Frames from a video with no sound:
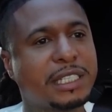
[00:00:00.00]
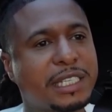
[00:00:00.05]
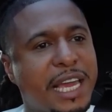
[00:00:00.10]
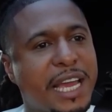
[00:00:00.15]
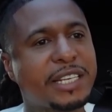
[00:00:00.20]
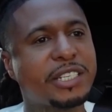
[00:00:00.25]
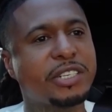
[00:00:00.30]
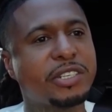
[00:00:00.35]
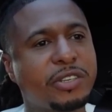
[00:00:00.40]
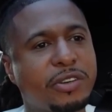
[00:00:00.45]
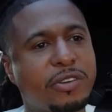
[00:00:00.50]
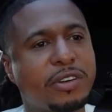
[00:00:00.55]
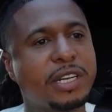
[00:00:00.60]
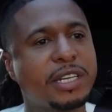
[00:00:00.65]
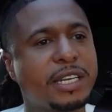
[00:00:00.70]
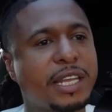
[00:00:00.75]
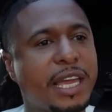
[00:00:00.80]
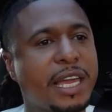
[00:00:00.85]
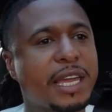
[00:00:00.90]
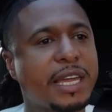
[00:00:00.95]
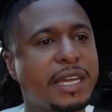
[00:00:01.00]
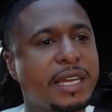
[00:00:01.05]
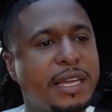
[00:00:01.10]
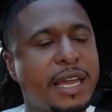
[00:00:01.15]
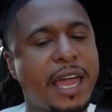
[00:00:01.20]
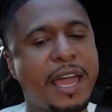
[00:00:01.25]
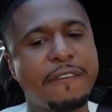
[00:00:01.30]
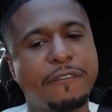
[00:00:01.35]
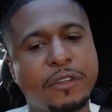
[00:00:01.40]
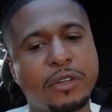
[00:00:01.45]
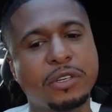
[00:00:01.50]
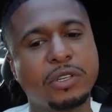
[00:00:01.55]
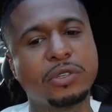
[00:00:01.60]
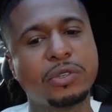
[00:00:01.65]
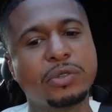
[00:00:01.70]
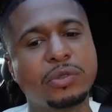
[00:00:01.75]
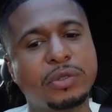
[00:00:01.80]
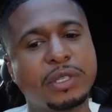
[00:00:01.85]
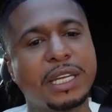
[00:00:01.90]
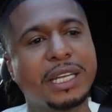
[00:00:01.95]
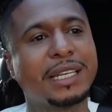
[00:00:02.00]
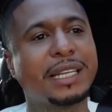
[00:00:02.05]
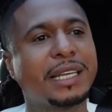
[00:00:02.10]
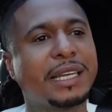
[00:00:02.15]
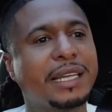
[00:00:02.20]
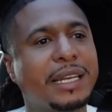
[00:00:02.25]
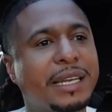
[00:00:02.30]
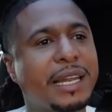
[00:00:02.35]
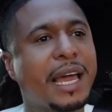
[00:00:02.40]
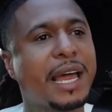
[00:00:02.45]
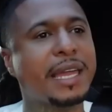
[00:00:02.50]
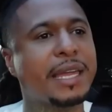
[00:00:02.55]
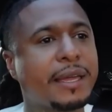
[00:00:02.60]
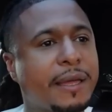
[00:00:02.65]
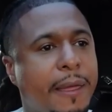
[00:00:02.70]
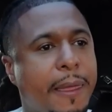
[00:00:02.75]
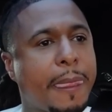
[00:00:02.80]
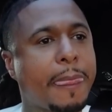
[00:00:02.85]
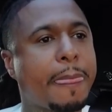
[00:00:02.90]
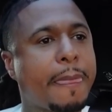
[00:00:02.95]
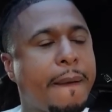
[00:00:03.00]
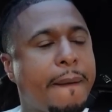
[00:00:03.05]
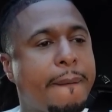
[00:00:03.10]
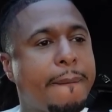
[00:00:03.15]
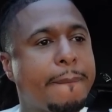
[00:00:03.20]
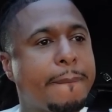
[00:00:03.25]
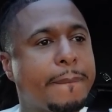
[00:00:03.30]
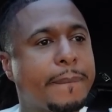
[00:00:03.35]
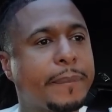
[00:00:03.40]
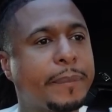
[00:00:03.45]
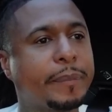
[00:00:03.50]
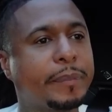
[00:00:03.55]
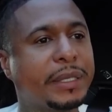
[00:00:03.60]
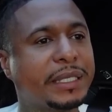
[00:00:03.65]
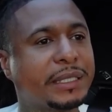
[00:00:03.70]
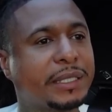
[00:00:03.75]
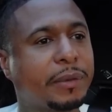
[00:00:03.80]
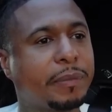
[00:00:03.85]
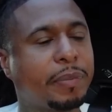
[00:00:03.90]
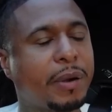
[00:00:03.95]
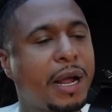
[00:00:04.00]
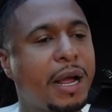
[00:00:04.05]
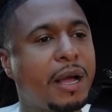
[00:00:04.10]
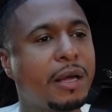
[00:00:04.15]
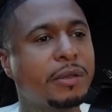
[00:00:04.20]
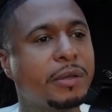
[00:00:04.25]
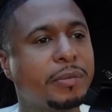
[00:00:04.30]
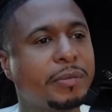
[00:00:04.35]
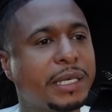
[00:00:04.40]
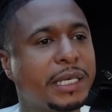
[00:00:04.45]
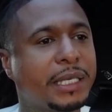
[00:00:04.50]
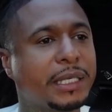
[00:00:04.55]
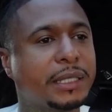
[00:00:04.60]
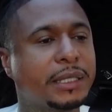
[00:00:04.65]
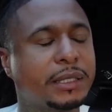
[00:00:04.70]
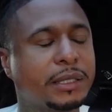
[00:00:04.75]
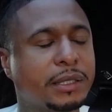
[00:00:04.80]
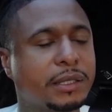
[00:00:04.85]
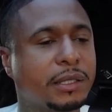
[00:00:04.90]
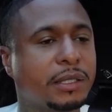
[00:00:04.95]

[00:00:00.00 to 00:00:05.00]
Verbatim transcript: catch it during the day, afternoon, and then night. But the problem is